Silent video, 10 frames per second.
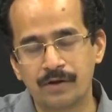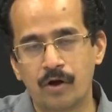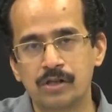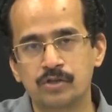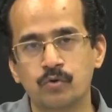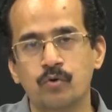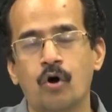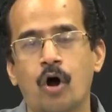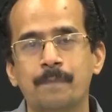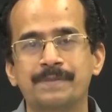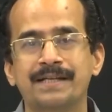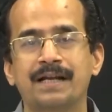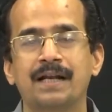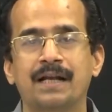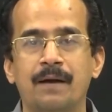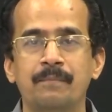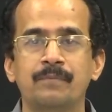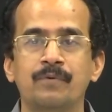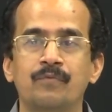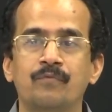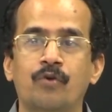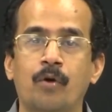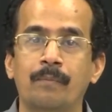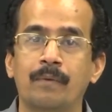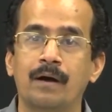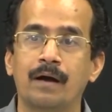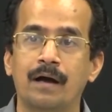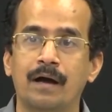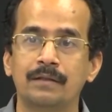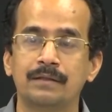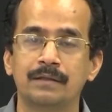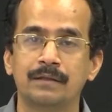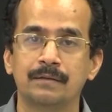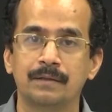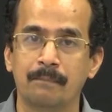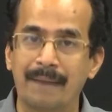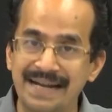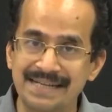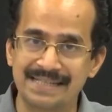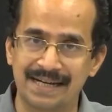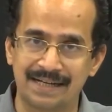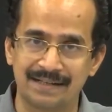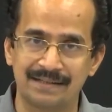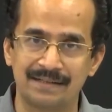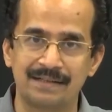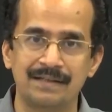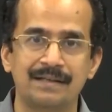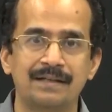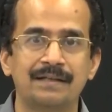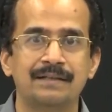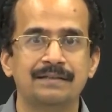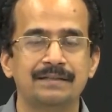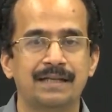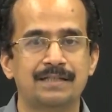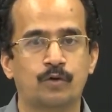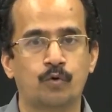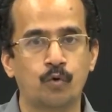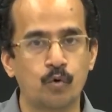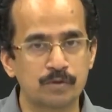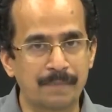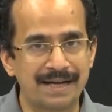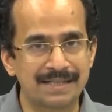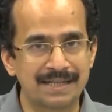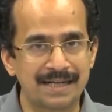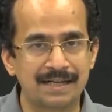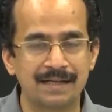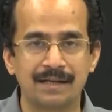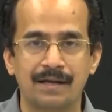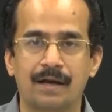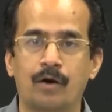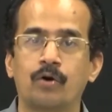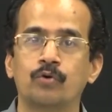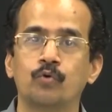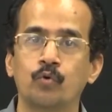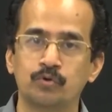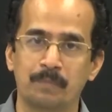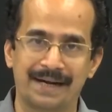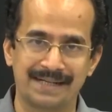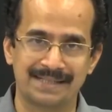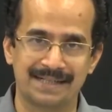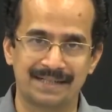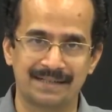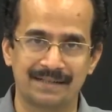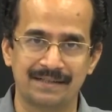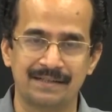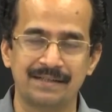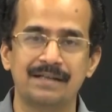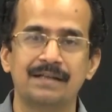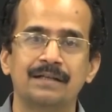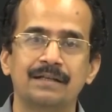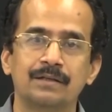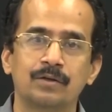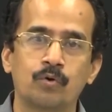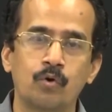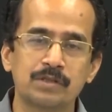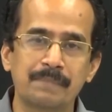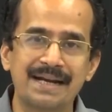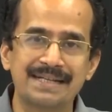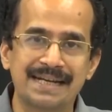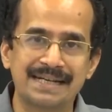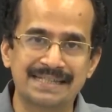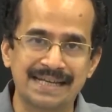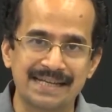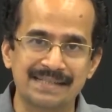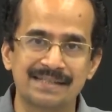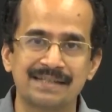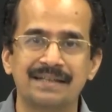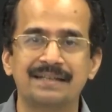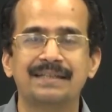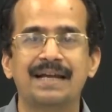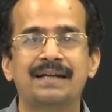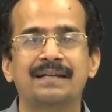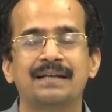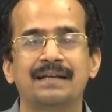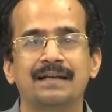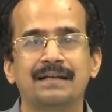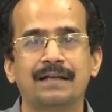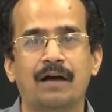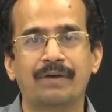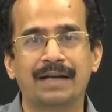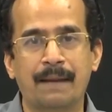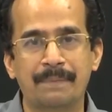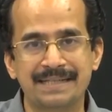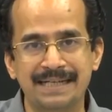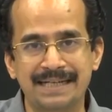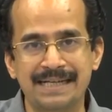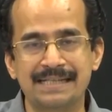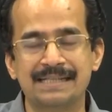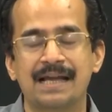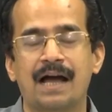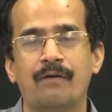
Closed mindset says that our capacities, our capabilities are limited, but the growth mindset says that we can develop new things, we can learn new things,